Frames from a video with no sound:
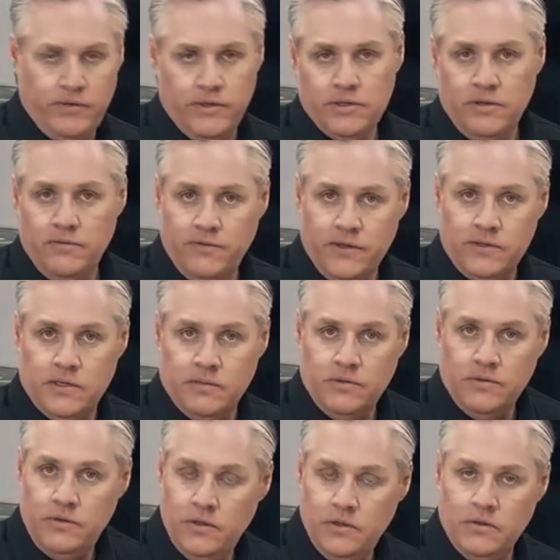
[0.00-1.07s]
DaVinci fits in
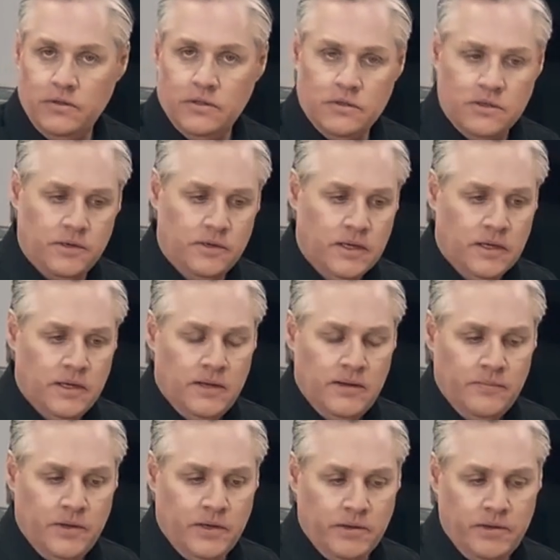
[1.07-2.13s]
with news is that,
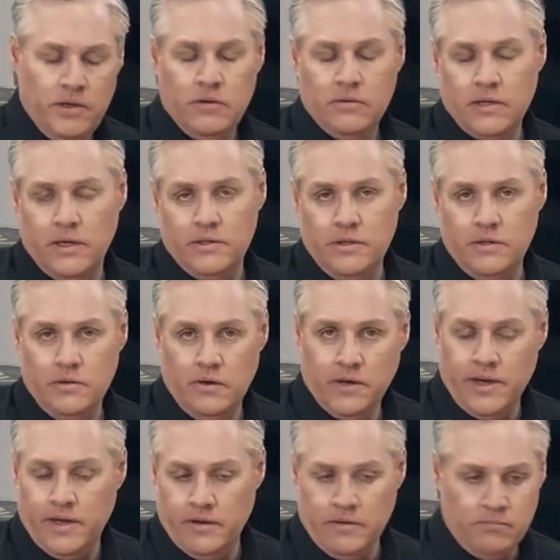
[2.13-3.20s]
you know, in the old days you'd
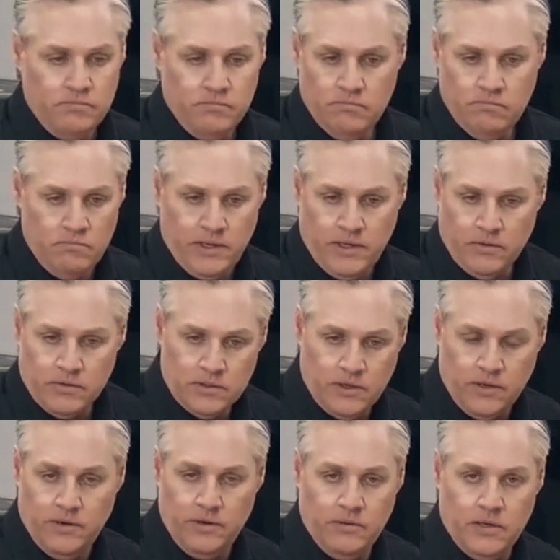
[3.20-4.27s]
knock out a minute or
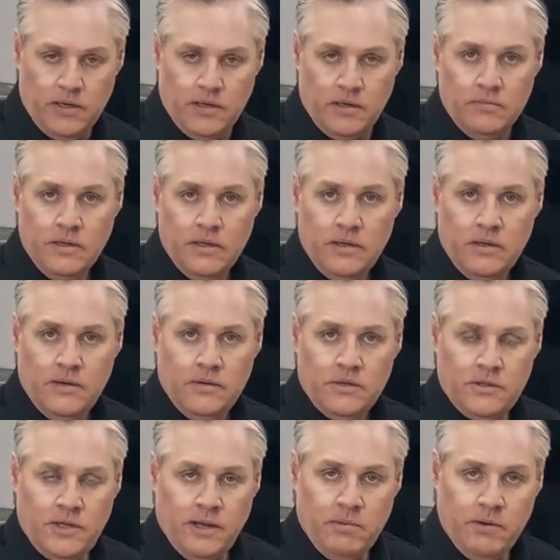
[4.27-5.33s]
so
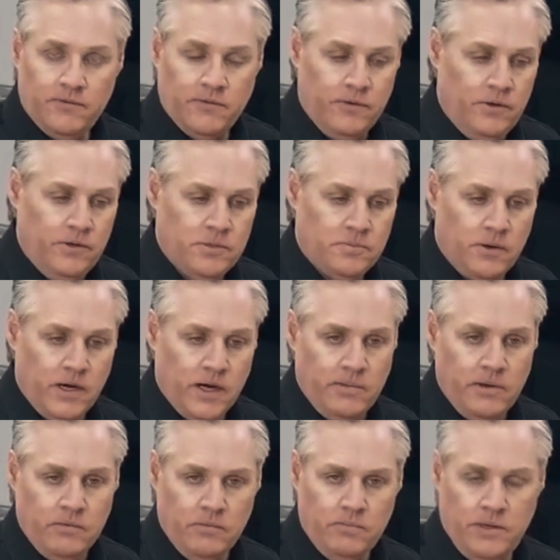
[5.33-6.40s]
segment for a news
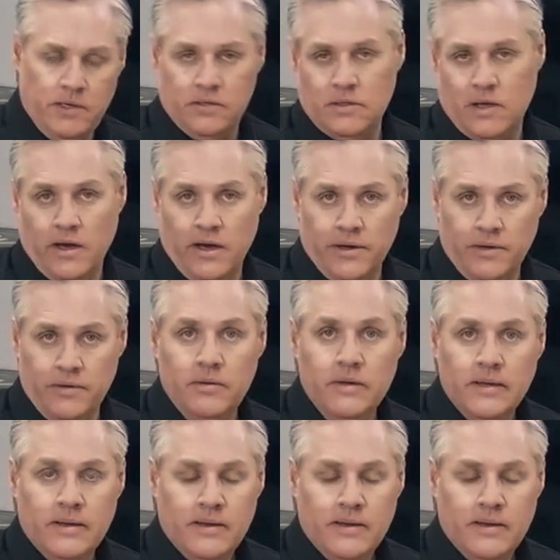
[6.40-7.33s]
program and it would be discarded.